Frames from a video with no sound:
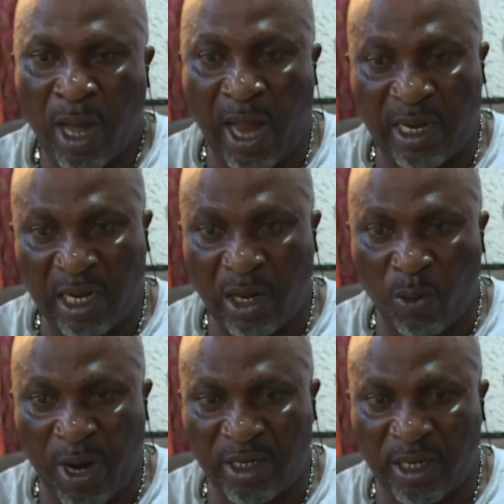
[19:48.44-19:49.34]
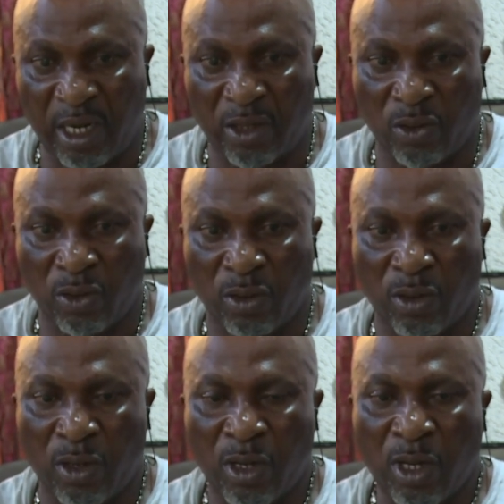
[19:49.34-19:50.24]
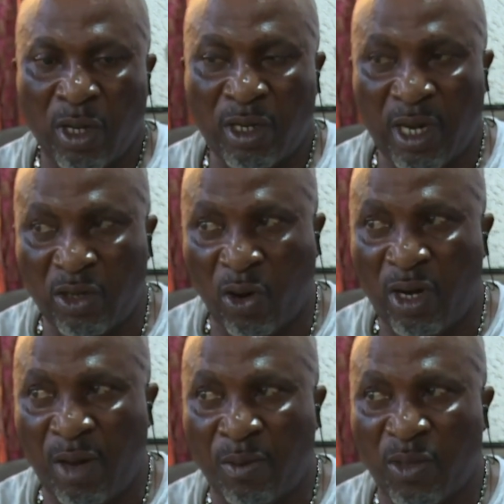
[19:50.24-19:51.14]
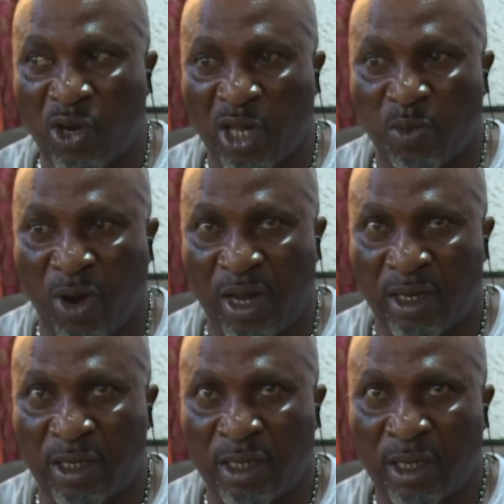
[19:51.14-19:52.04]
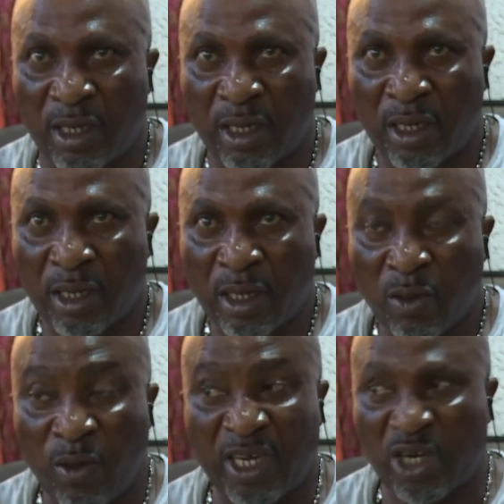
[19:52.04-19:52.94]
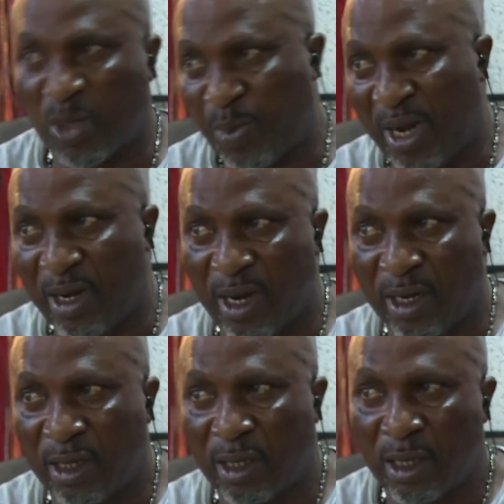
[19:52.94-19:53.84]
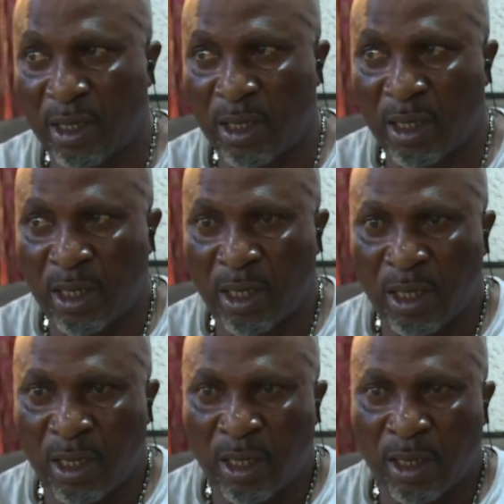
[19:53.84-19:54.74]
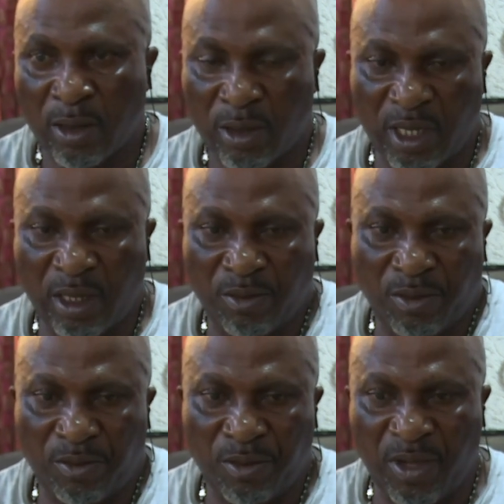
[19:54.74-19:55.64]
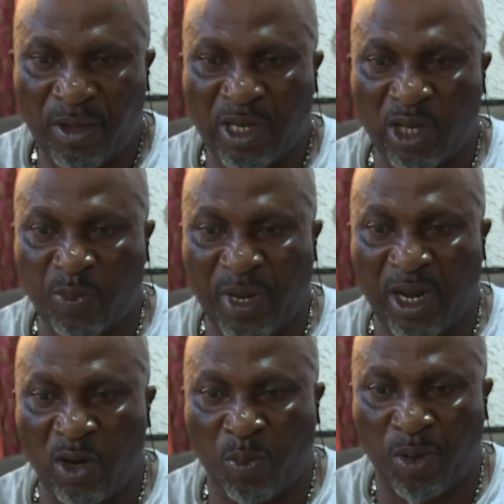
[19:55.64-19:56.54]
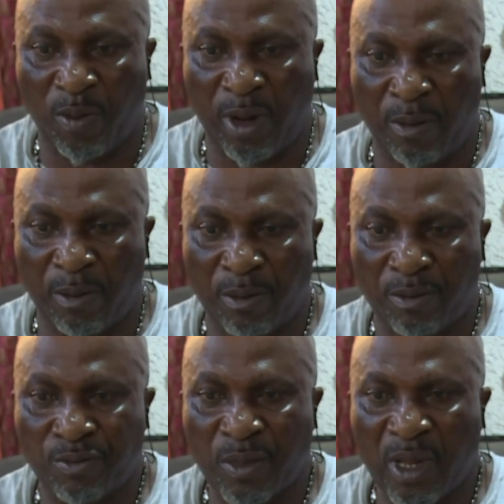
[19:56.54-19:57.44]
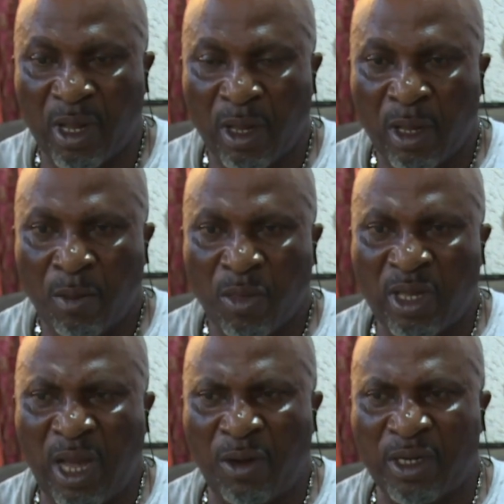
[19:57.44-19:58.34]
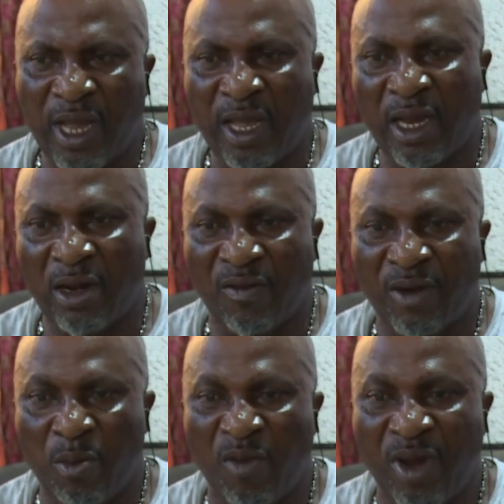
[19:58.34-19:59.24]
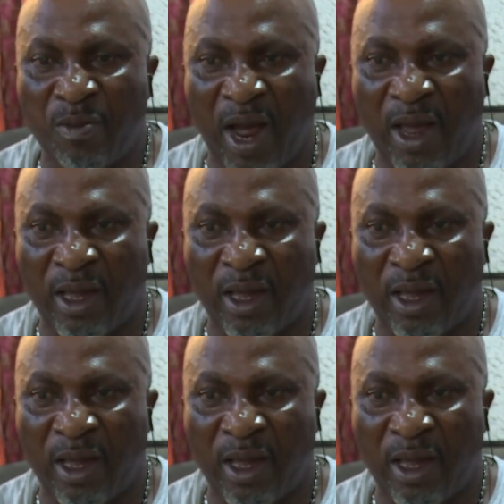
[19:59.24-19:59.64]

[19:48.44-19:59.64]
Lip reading: I think he went there too. They told him those boys were suspended. So okay, they're suspended, no problem. Because I was thinking of removing my